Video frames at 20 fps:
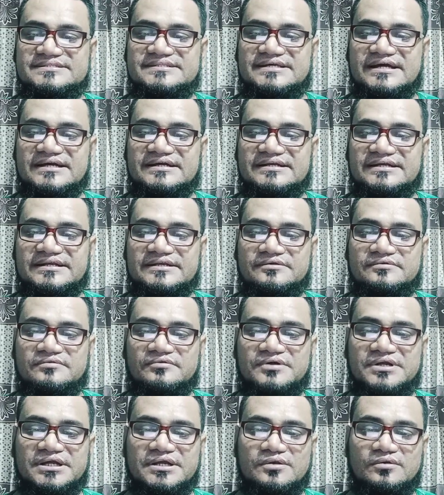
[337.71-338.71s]
that
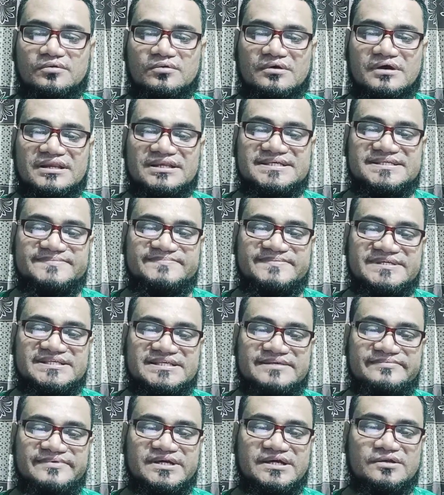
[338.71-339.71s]
including local
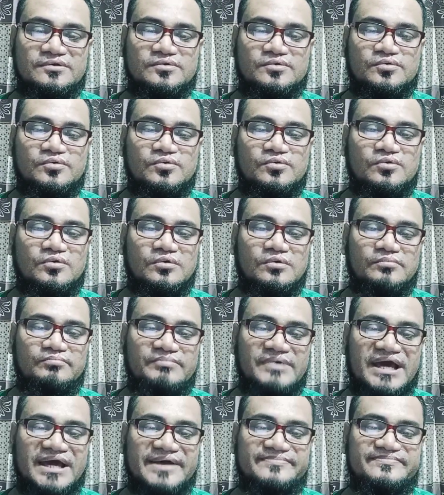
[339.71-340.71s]
specific in Google
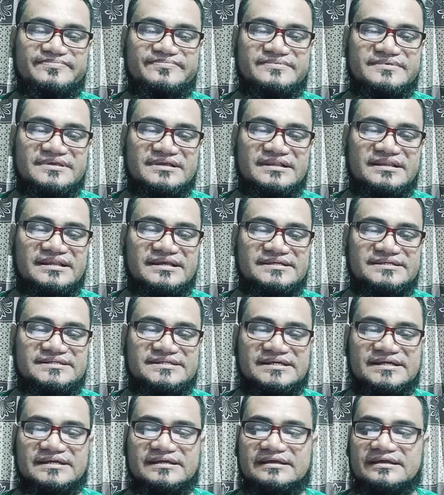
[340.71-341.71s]
Maps
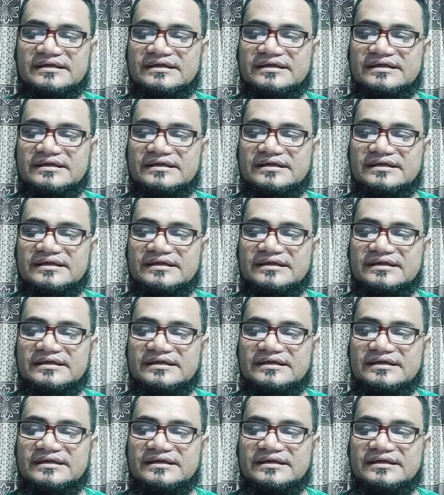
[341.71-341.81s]
listing,